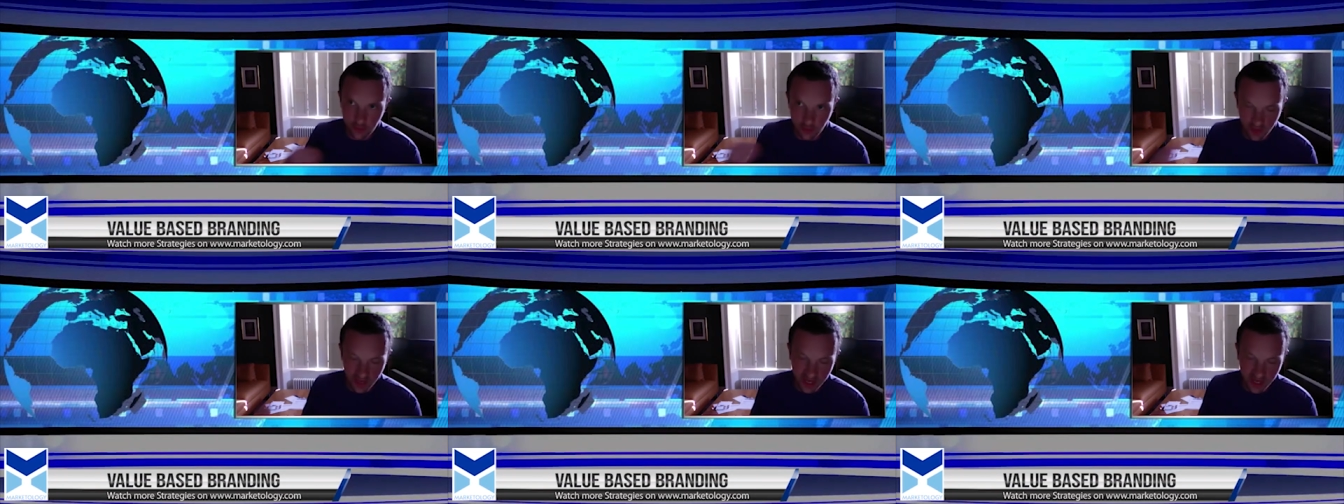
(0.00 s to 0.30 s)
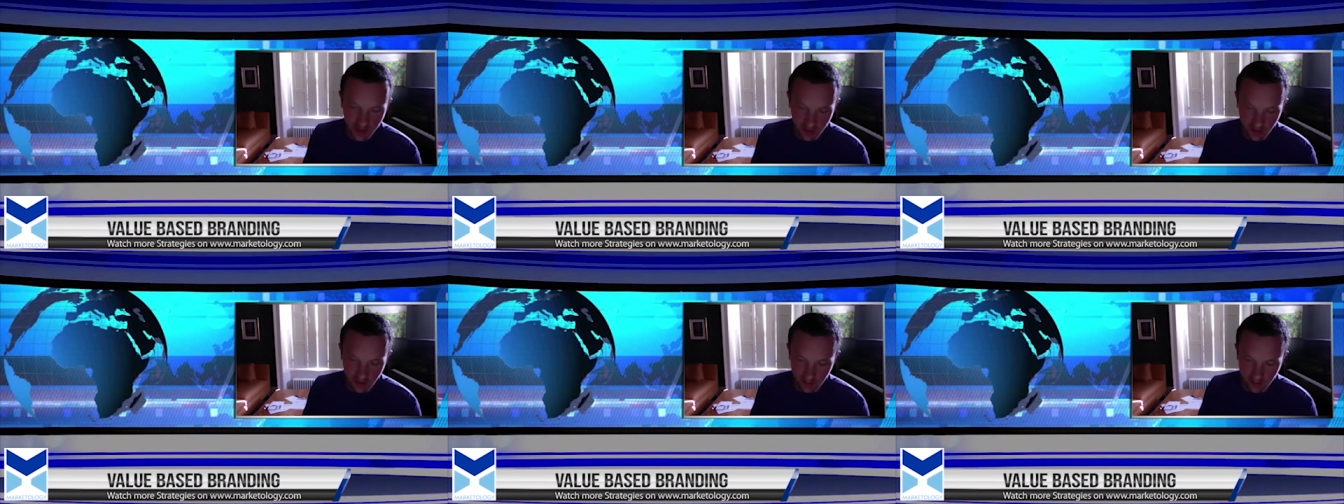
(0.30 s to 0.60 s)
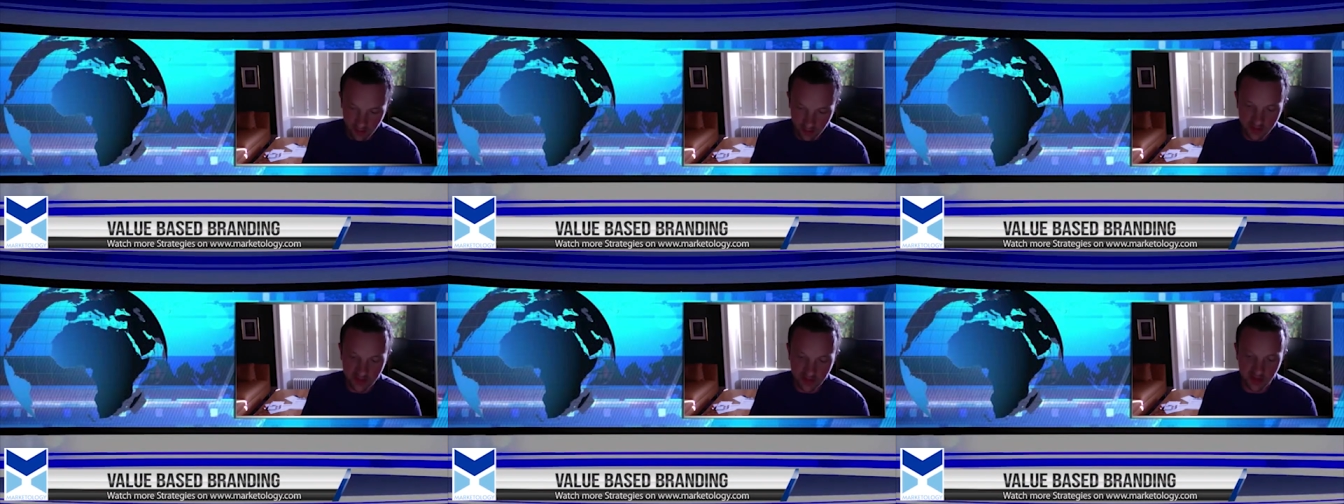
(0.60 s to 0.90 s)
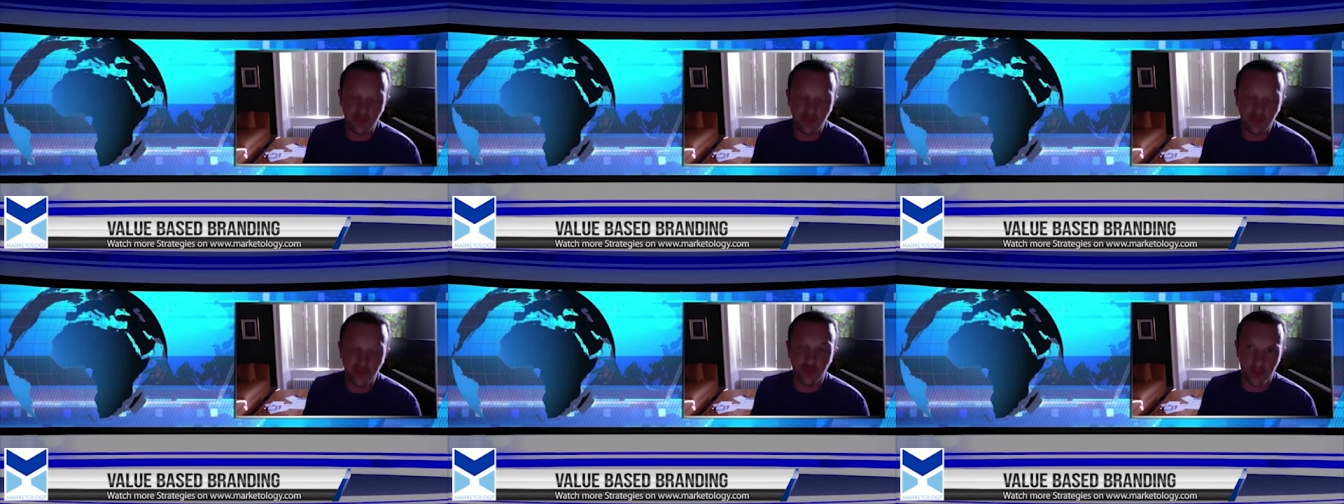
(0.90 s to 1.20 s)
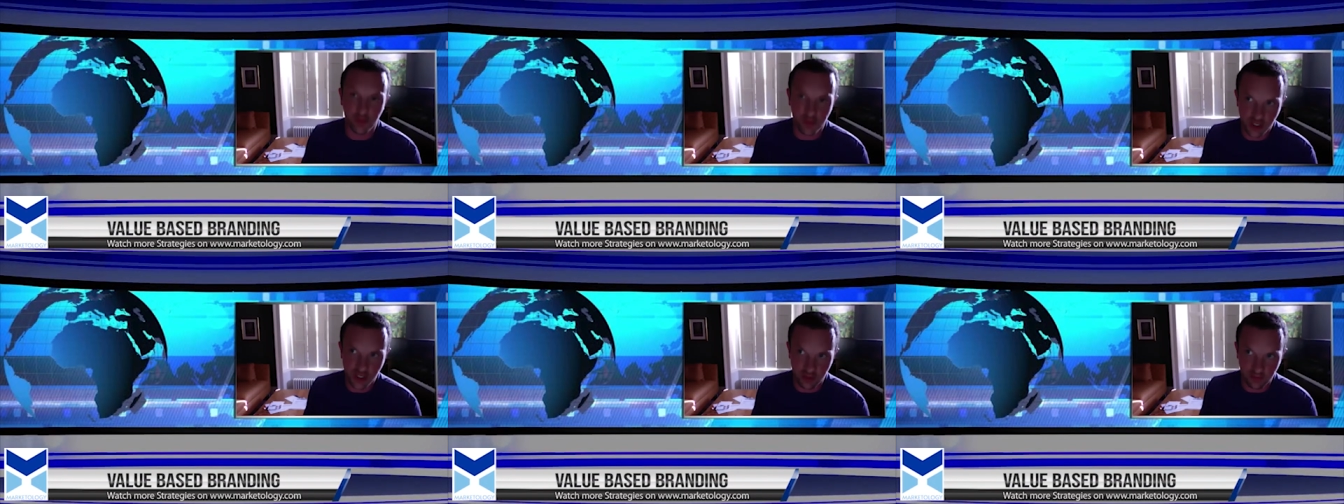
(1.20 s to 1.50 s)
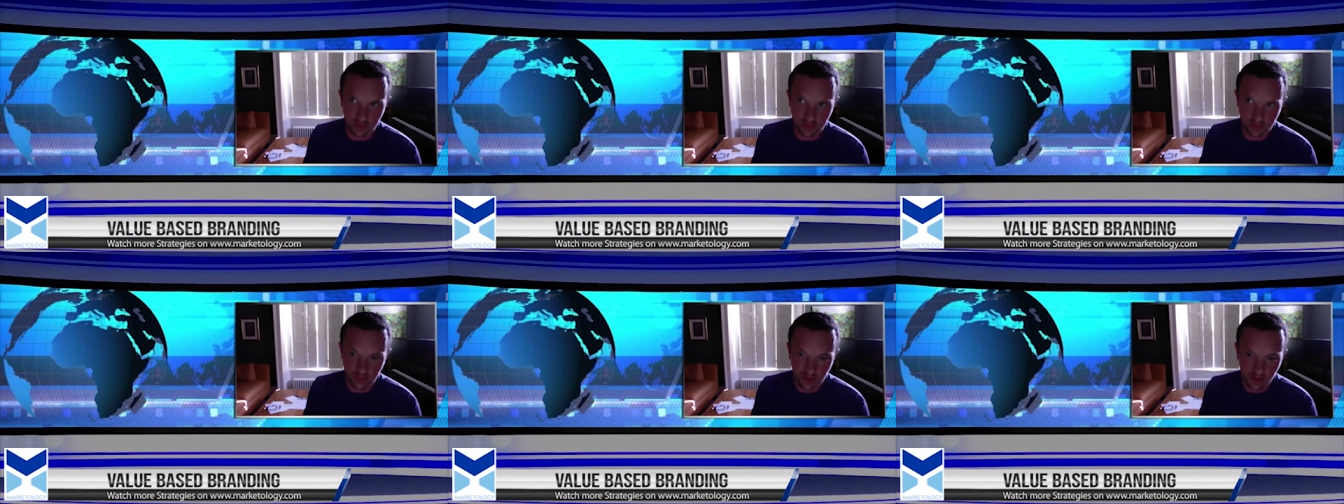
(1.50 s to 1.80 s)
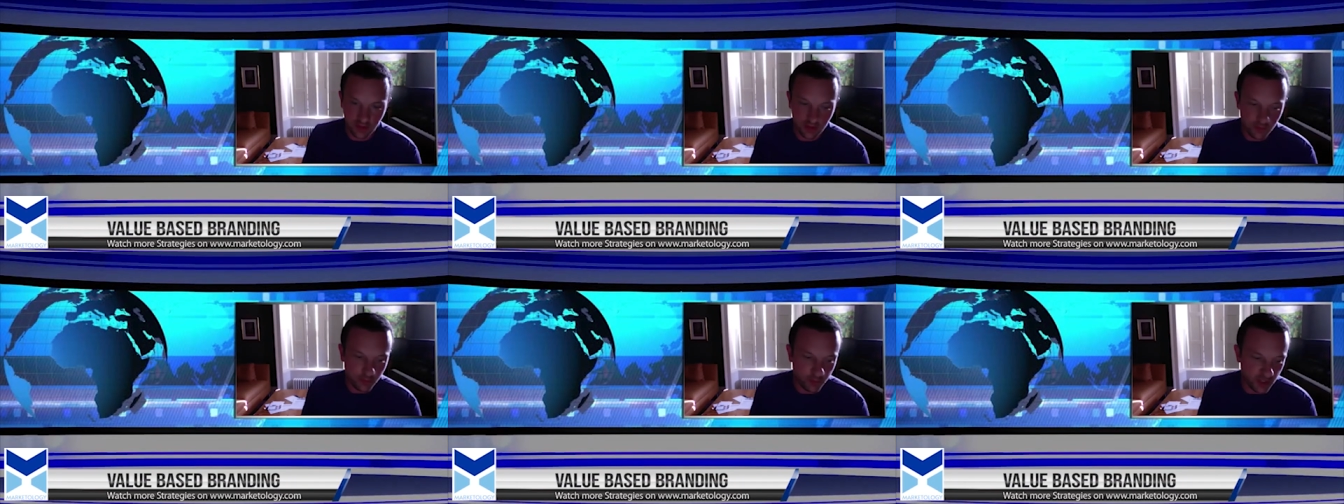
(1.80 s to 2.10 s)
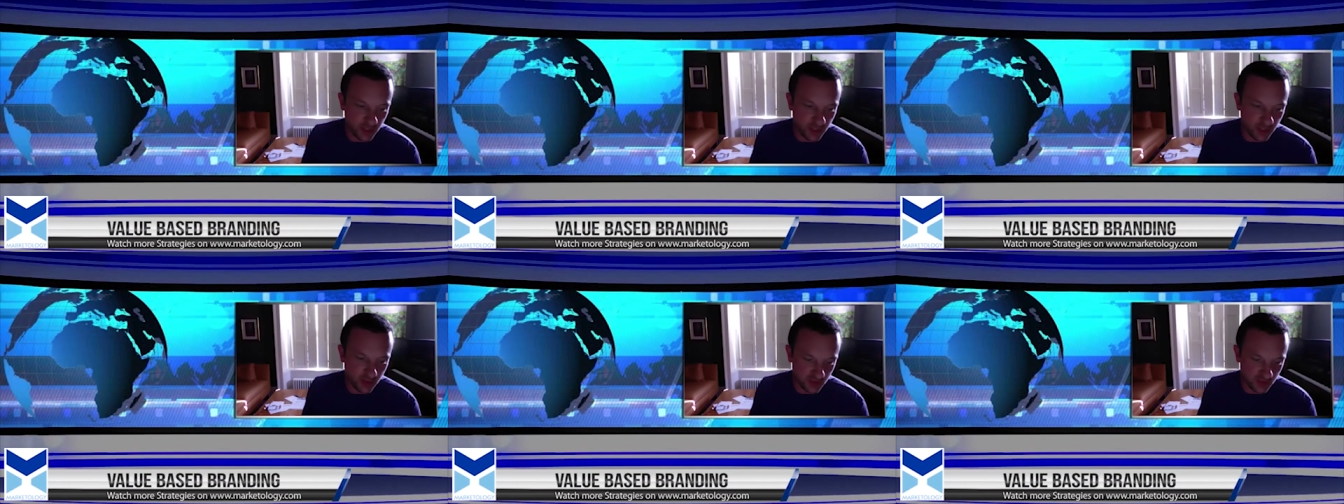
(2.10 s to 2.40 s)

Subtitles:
there is information, because